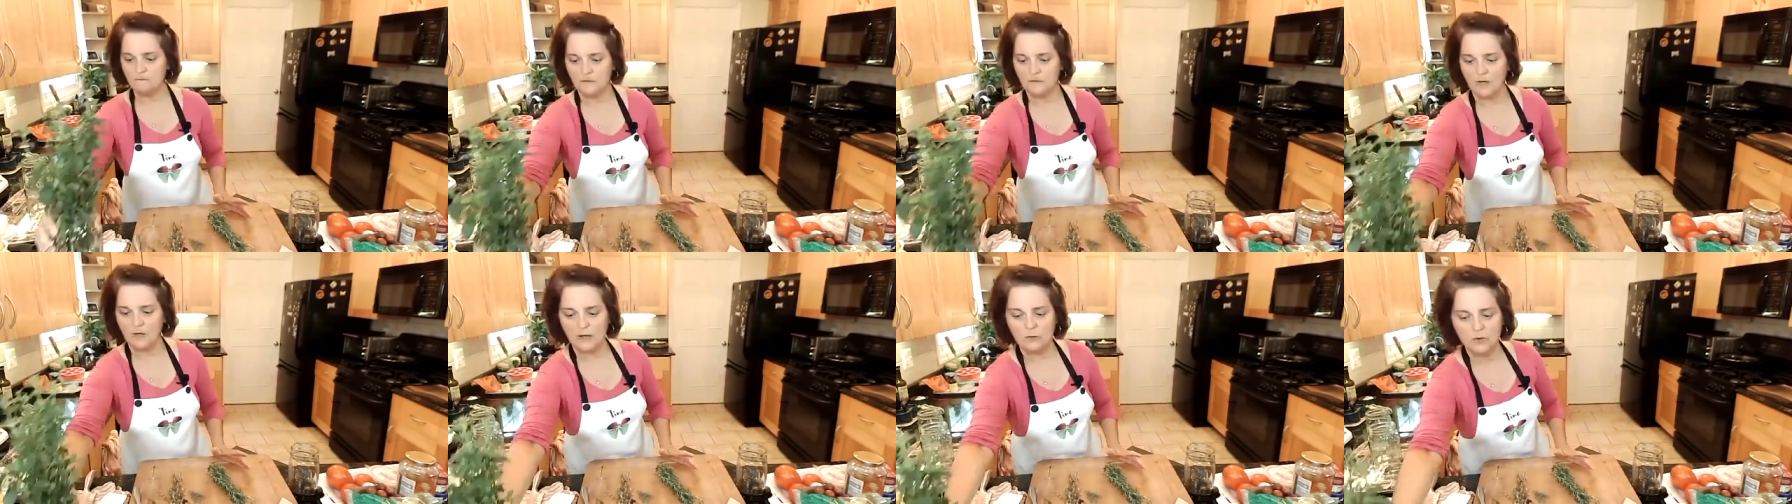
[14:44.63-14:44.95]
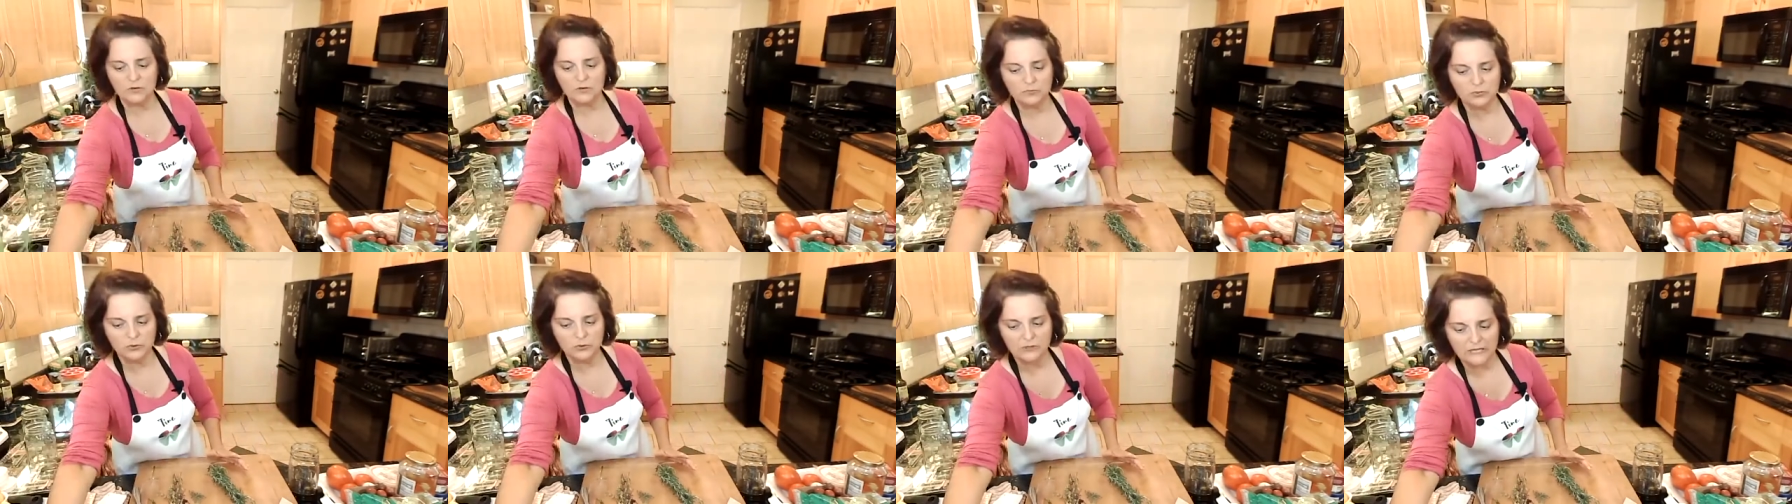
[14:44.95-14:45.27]
I
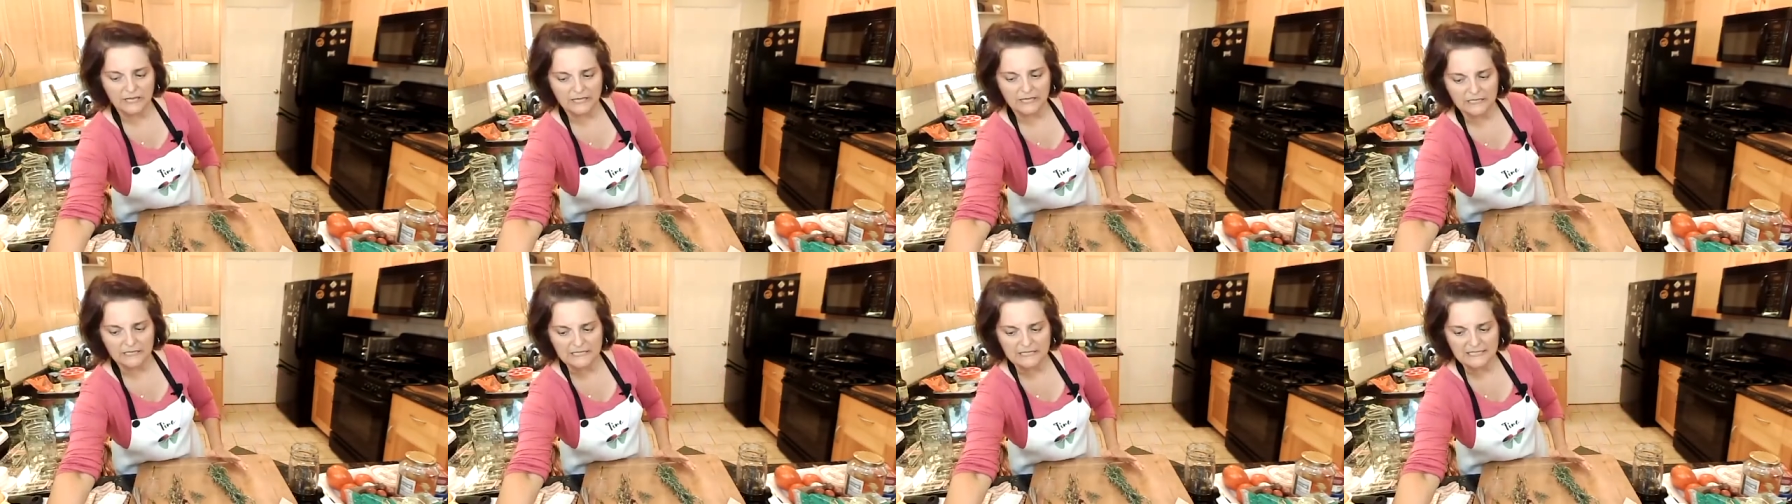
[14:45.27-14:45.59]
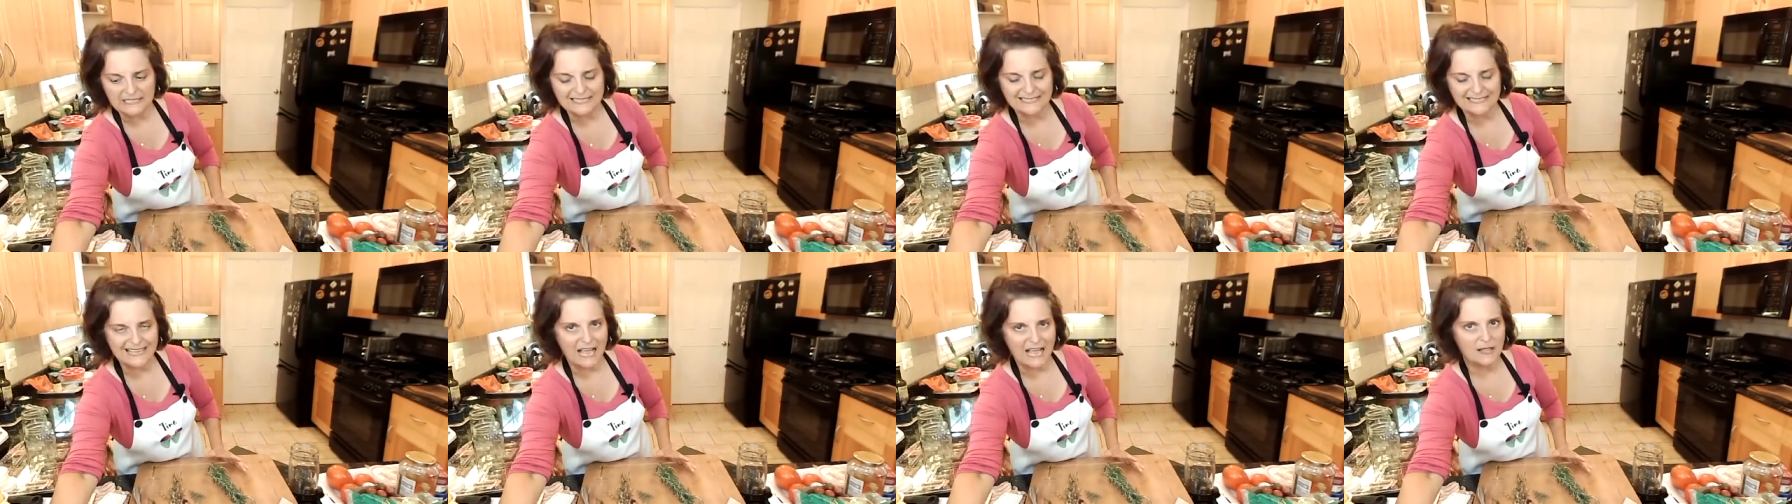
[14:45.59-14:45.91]
wouldn't put that in a
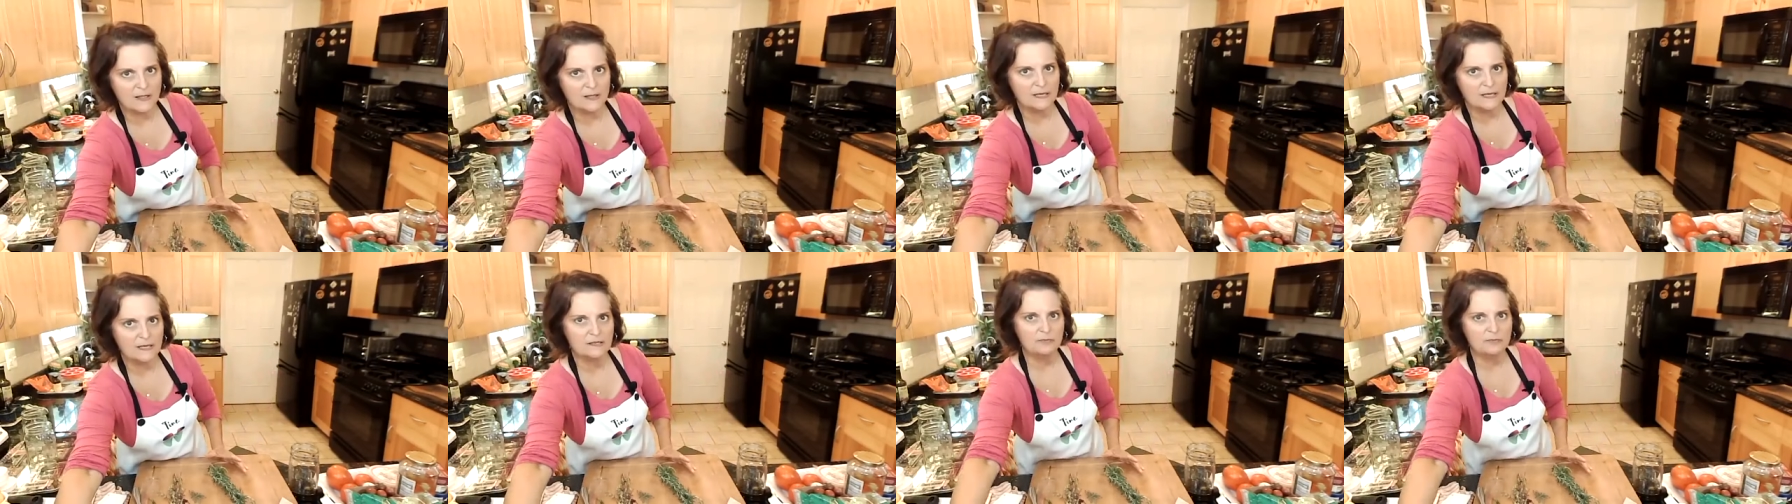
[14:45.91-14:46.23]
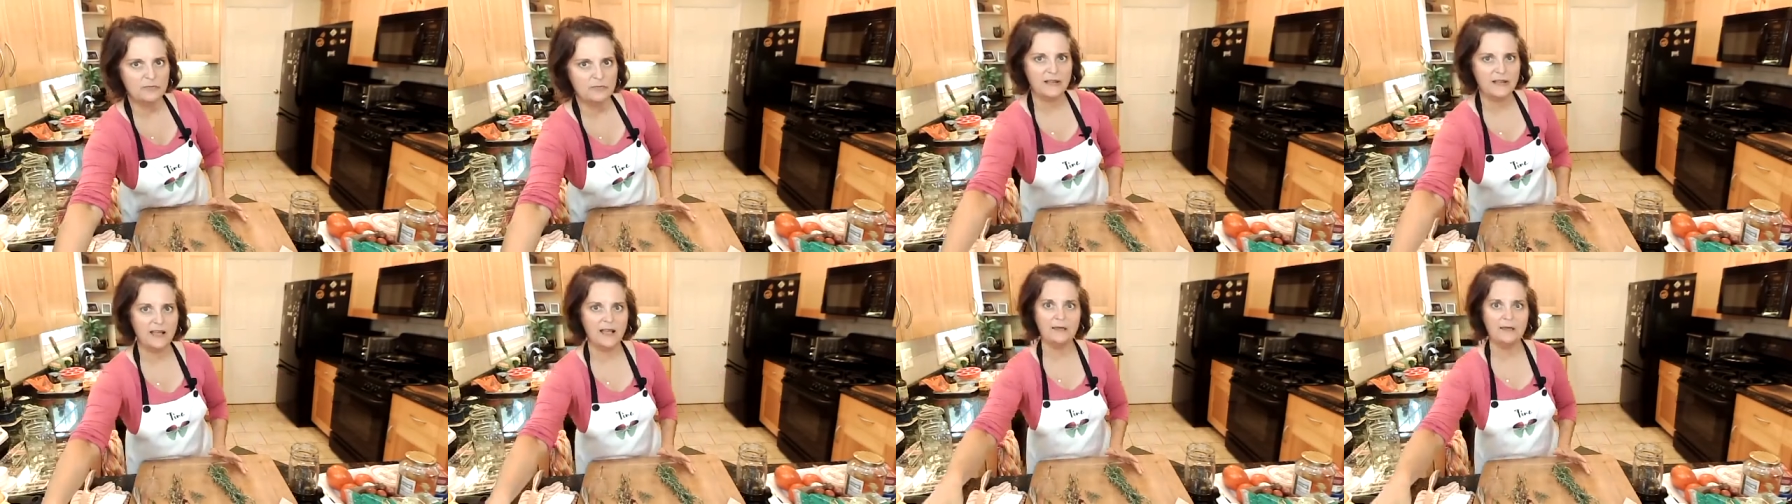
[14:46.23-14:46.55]
salad,
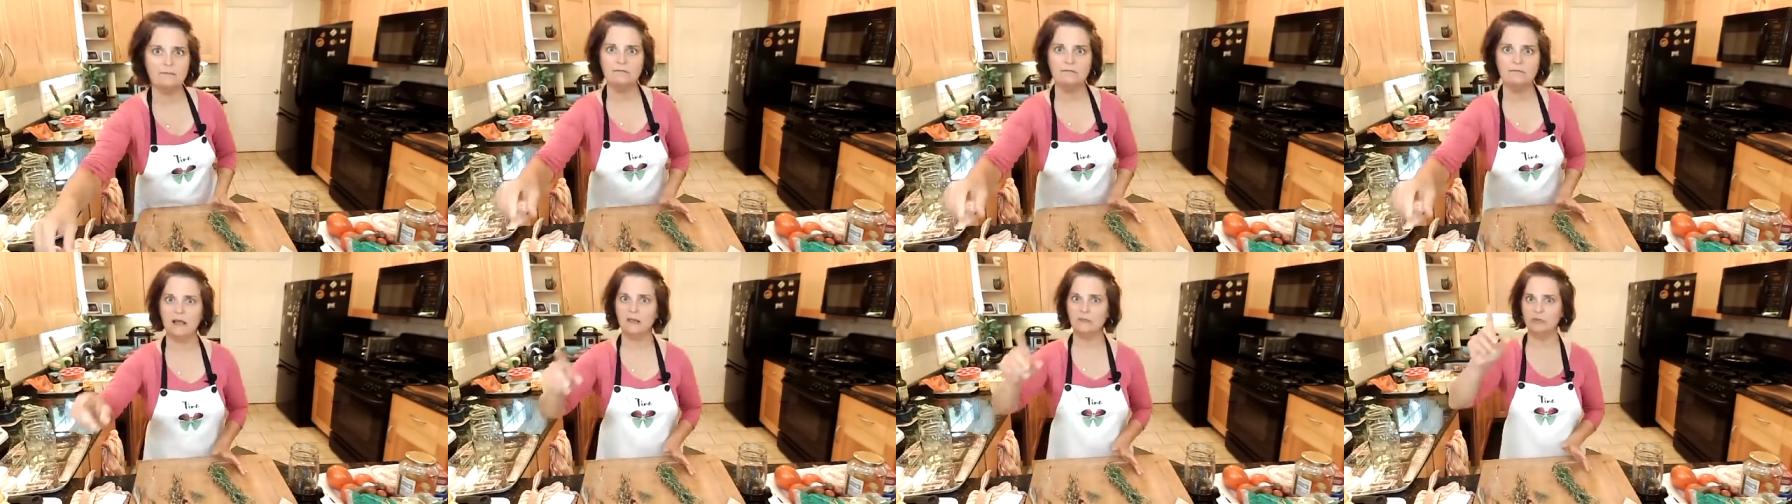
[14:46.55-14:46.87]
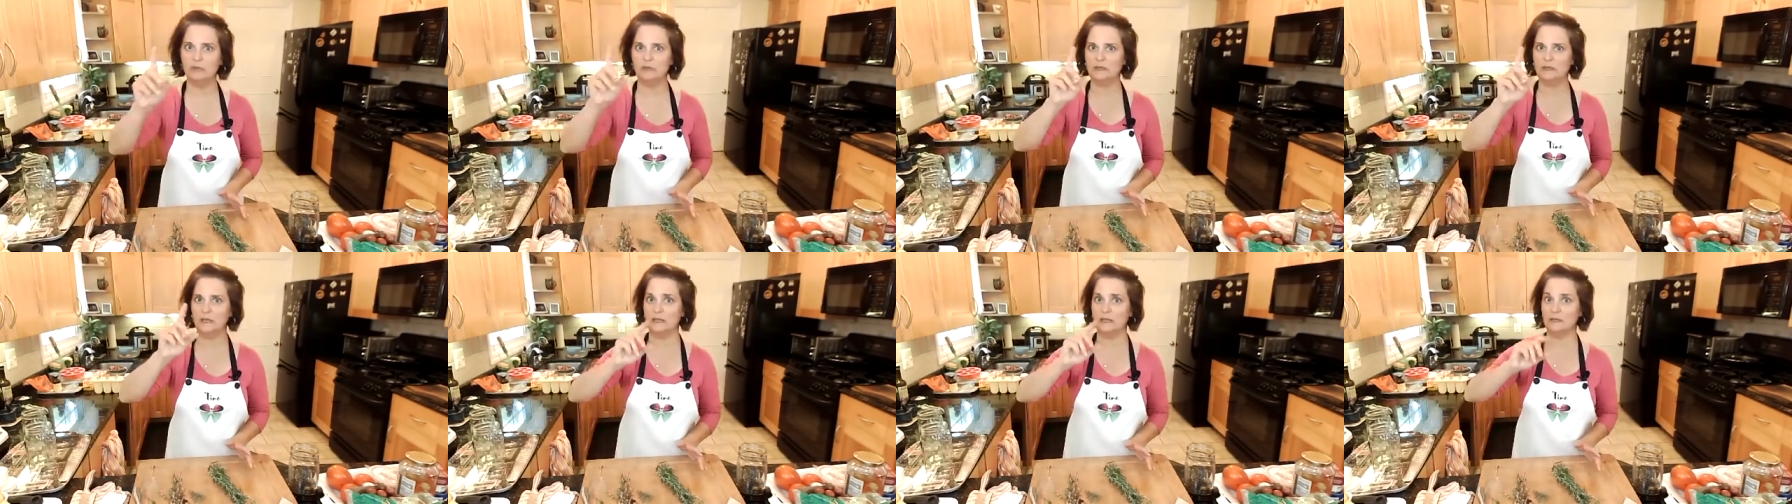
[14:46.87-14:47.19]
but I might
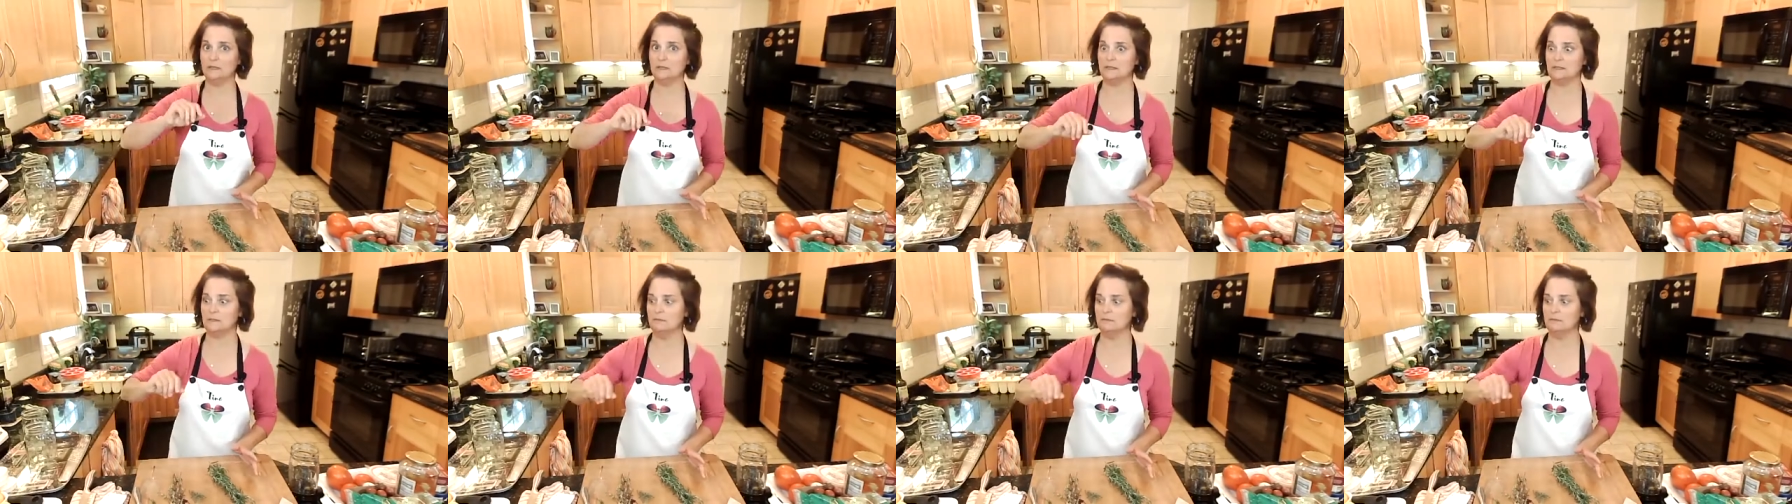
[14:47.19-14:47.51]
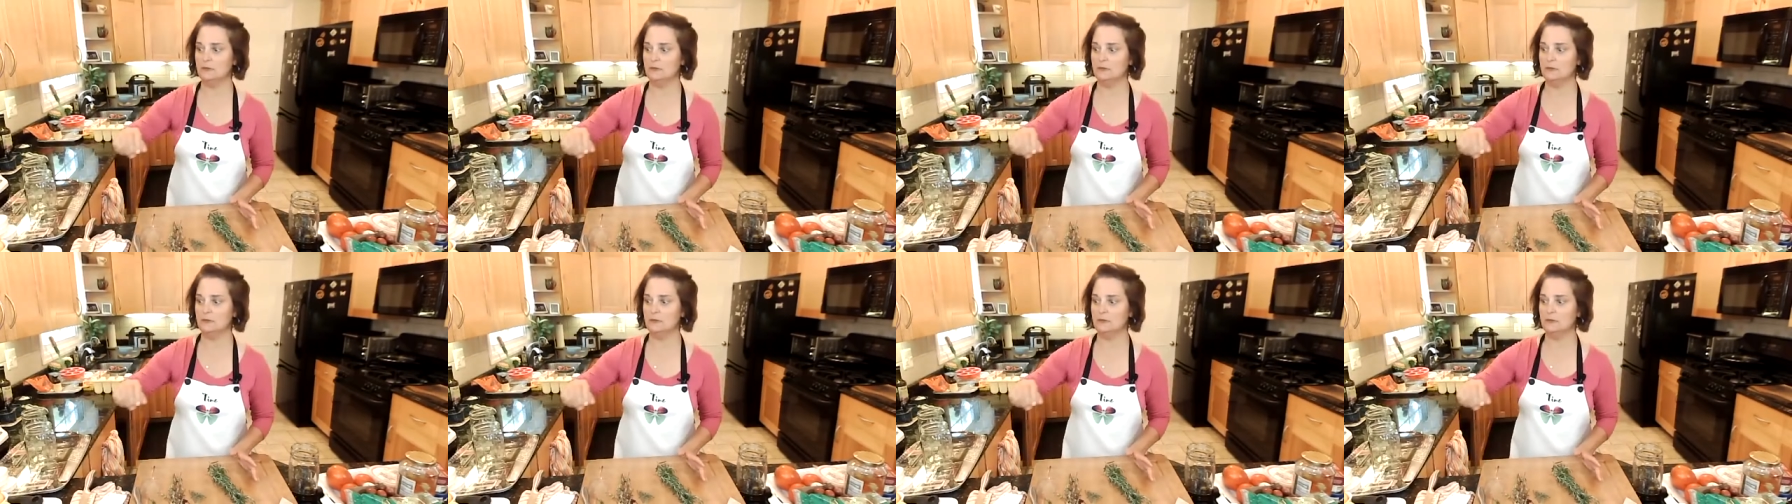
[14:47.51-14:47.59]
put that in some